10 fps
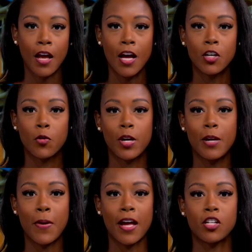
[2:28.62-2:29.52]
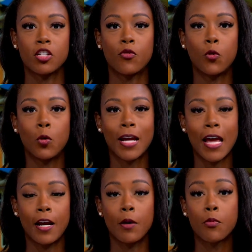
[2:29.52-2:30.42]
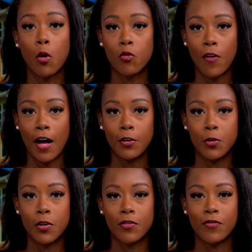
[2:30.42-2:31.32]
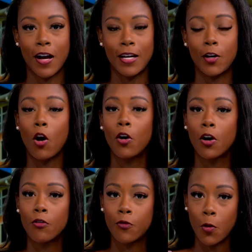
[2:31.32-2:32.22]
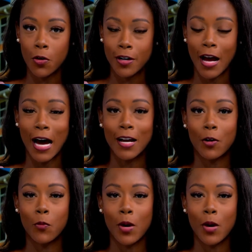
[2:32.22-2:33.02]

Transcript: To read Paige's full candidate profile, you can find it on our voter guide on